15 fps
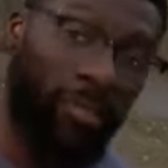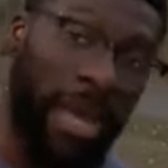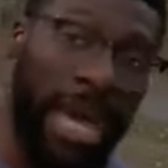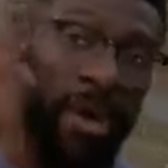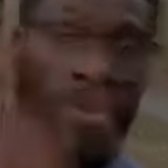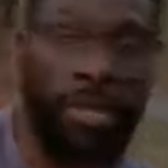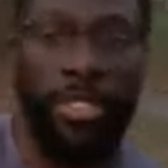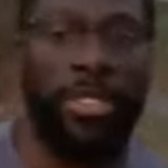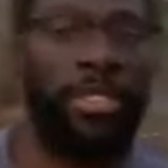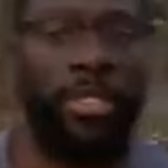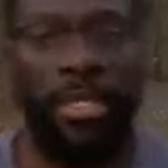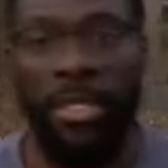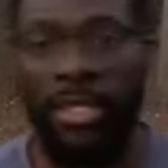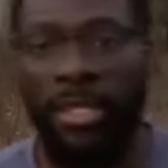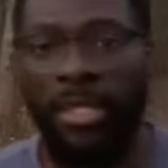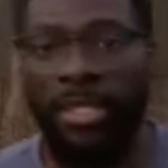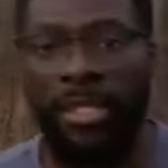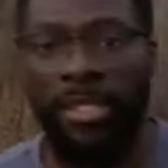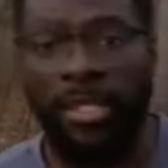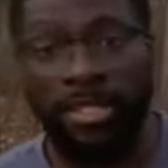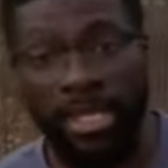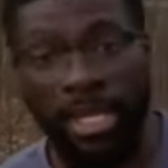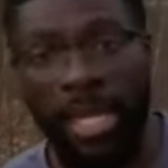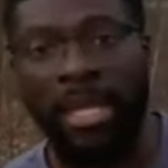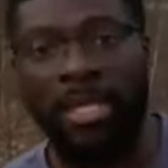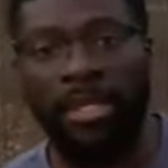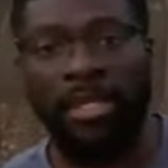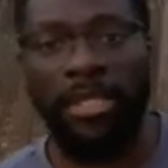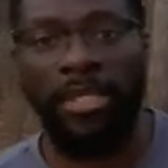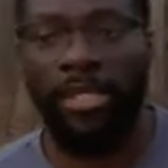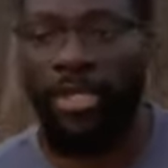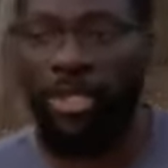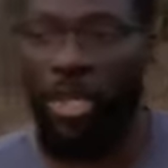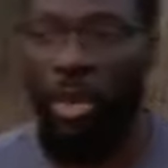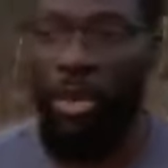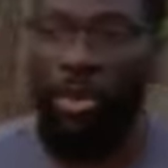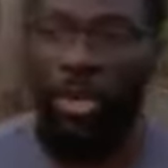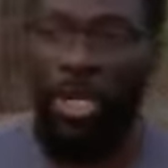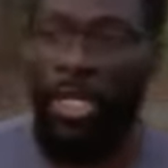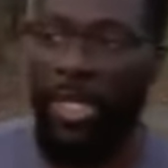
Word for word: powers. See that? So,